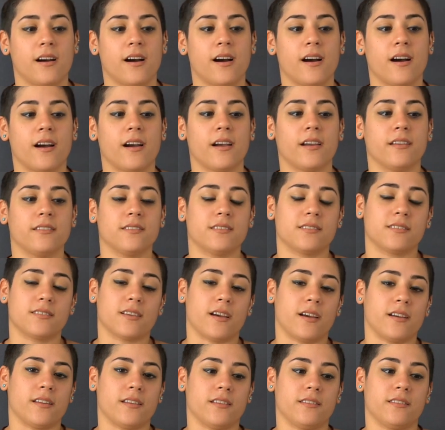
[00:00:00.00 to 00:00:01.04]
I
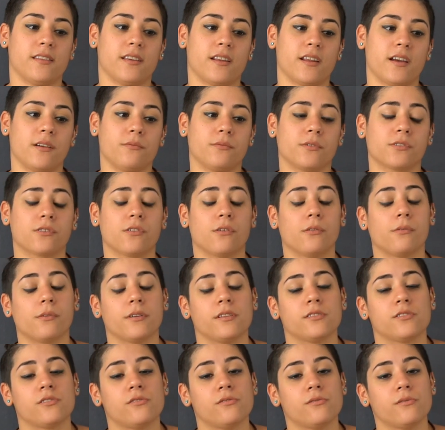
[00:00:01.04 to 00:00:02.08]
decided that I would go
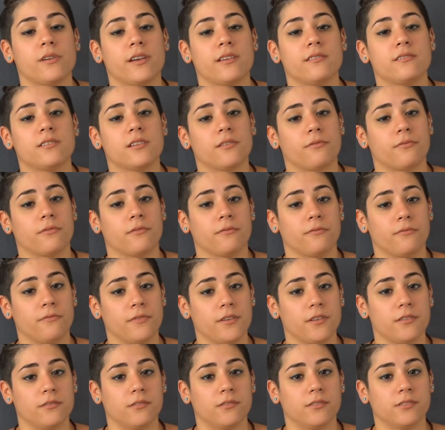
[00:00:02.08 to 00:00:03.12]
into a different
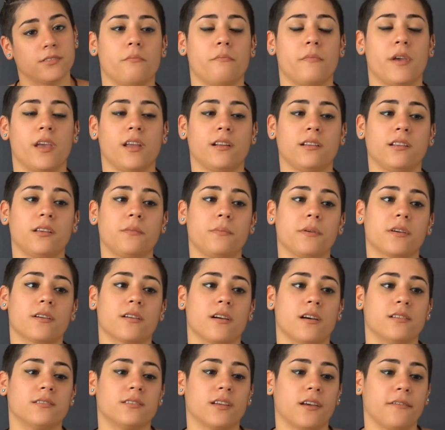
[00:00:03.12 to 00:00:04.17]
field, mainly
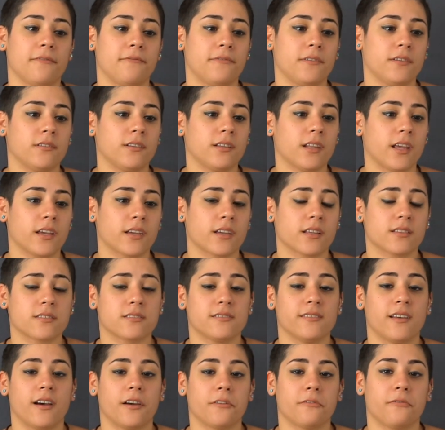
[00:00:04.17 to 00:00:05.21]
because I feel like
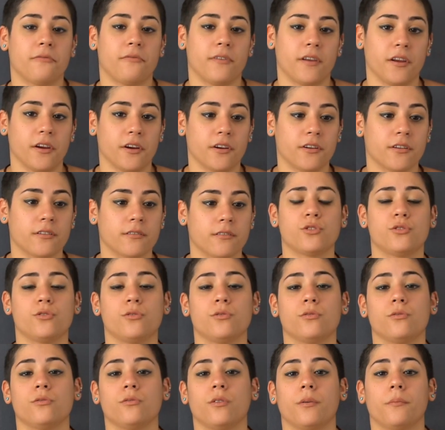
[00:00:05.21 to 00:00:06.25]
it's not fair
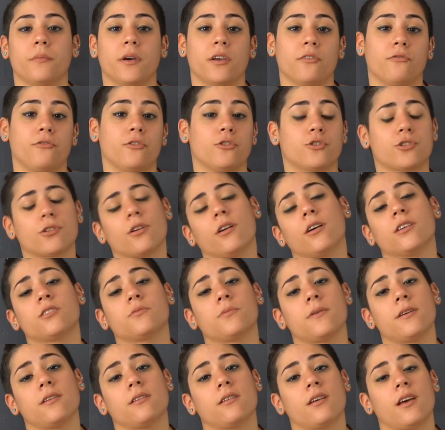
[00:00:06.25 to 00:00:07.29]
to my future
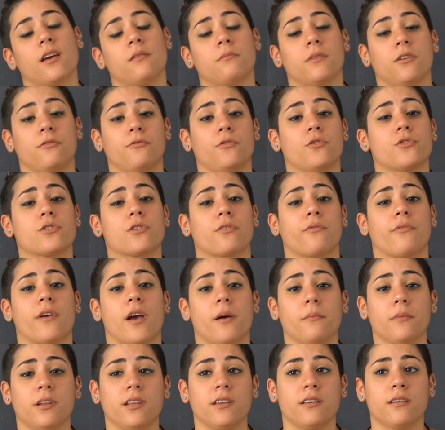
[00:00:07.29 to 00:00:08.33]
husband and my future
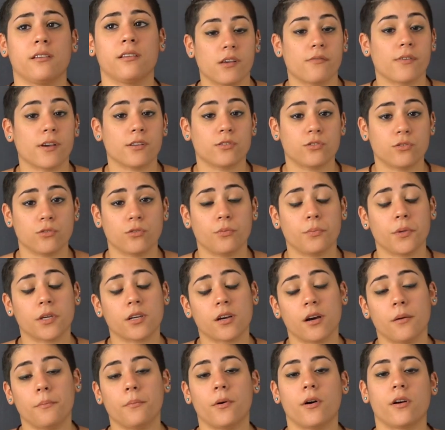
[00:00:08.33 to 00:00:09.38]
family if I do
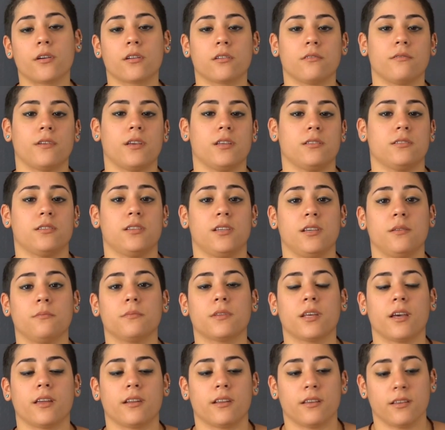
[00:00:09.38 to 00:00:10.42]
become part of a team
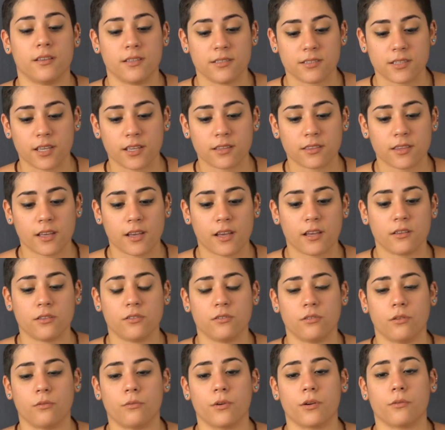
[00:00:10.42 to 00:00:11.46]
that is like that,
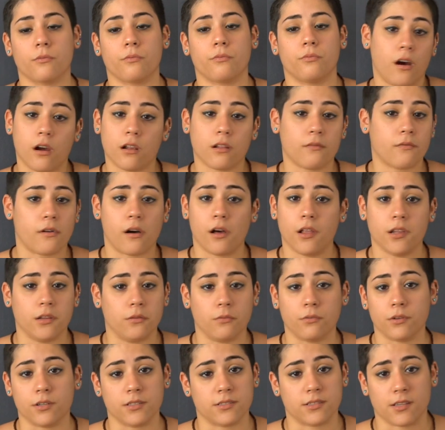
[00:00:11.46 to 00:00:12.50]
where all of
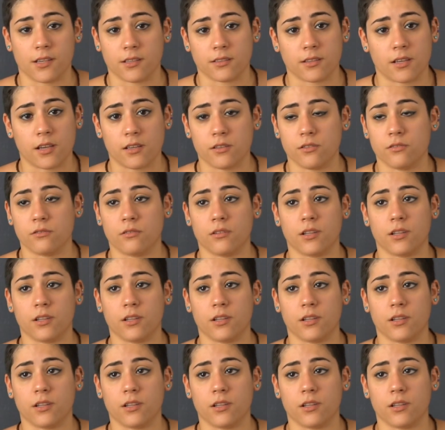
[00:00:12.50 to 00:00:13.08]
Hollywood is like that,